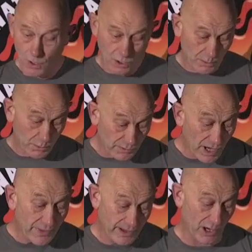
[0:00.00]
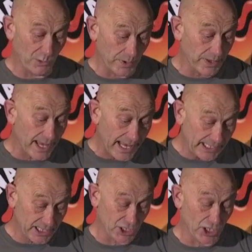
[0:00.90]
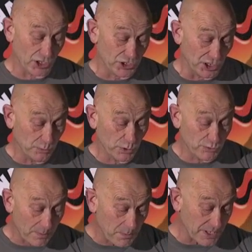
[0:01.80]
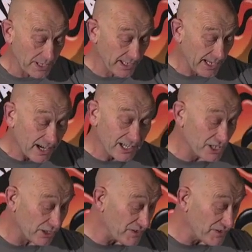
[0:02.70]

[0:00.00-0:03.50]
and were rather hoping that Elliot's costume would represent the character of